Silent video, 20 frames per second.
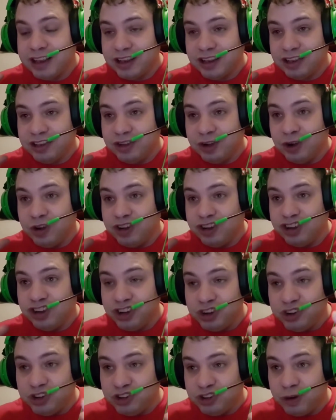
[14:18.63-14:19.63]
the
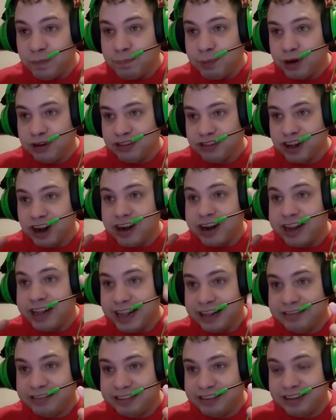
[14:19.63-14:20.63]
new superstar,
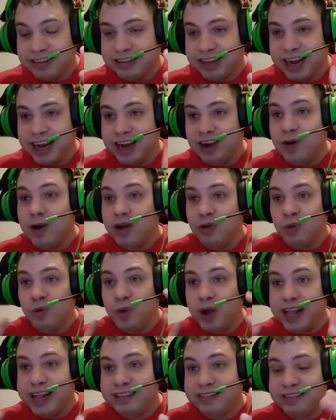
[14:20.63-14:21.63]
gets the title and
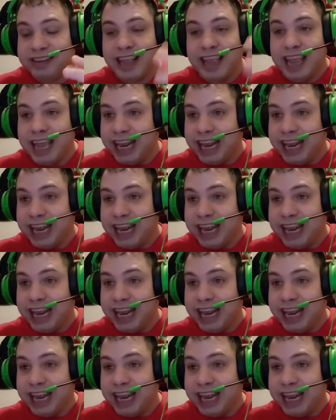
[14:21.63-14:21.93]
wins.